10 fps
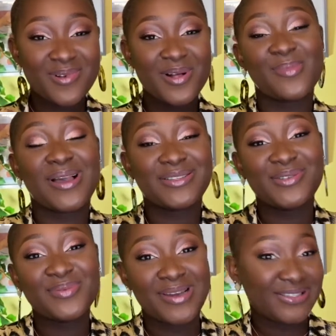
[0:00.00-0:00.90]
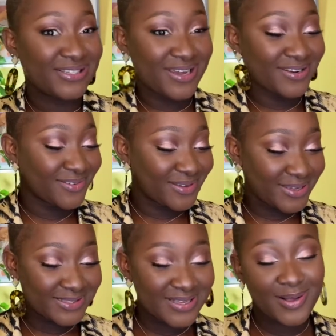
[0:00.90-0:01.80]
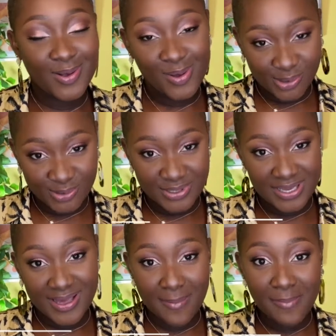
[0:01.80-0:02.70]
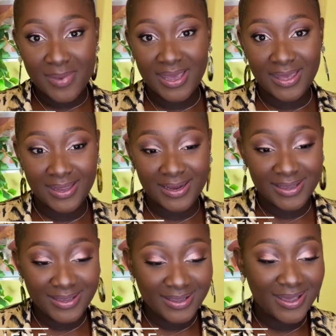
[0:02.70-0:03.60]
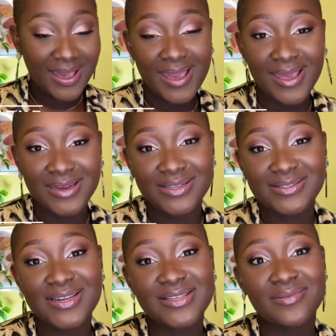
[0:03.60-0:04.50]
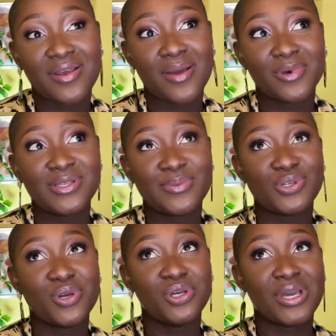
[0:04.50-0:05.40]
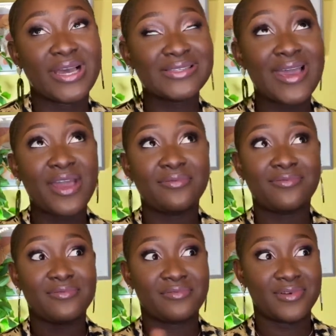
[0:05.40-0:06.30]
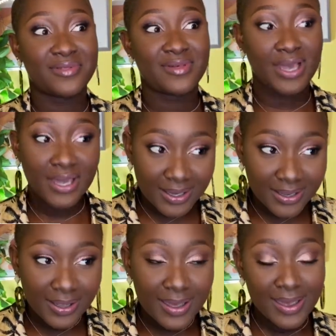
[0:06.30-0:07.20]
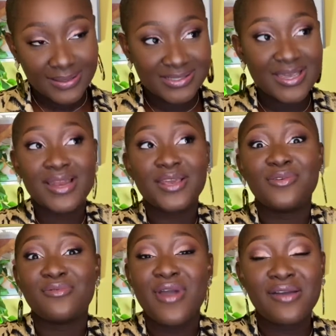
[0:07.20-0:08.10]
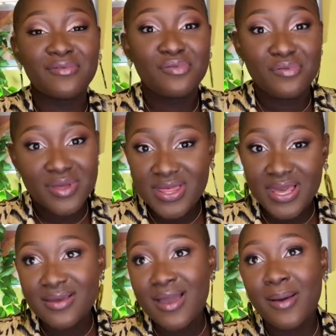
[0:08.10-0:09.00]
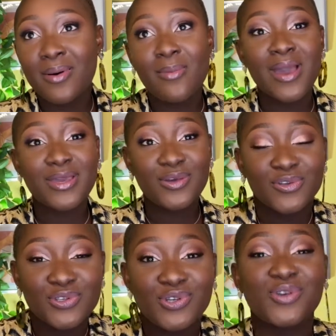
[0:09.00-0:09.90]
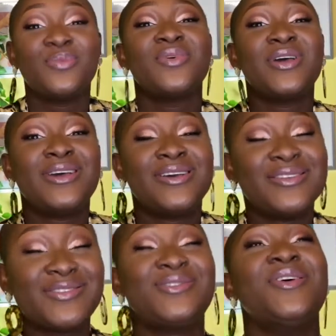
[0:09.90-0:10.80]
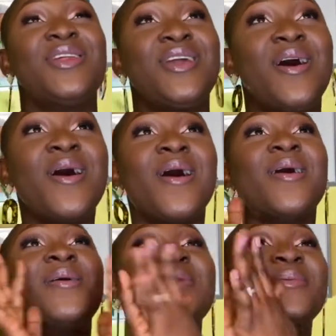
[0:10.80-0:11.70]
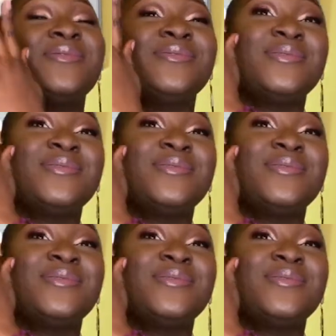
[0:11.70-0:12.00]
Welcome back to my channel. It's Akosua Benhene, and in today's video I'm going to be showing you guys everything and telling you everything about my YouTube studio.